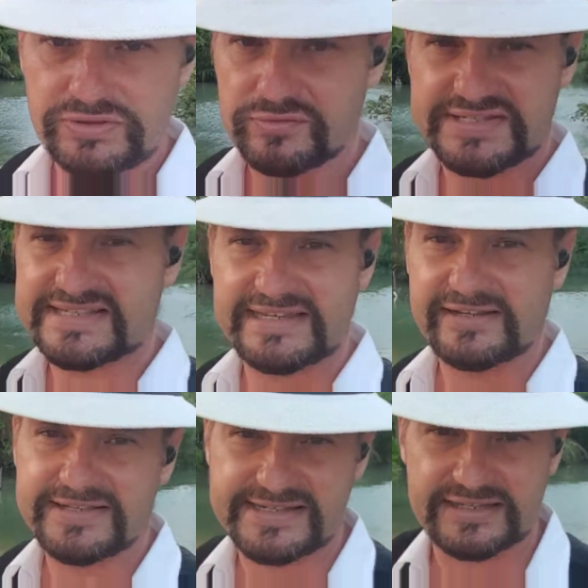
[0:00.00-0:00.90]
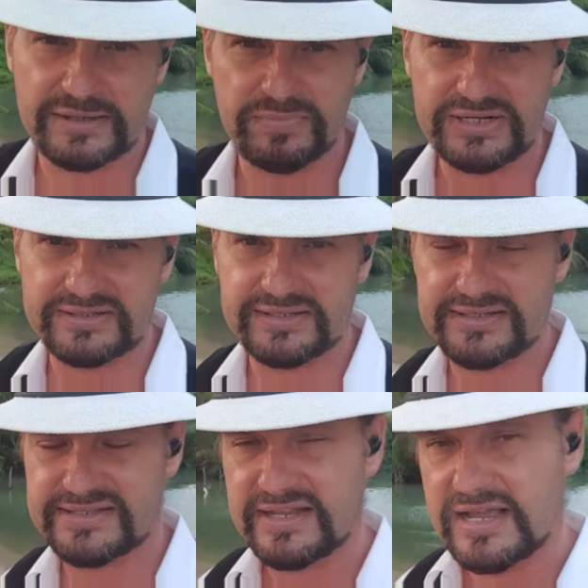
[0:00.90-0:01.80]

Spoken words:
your skills and abilities,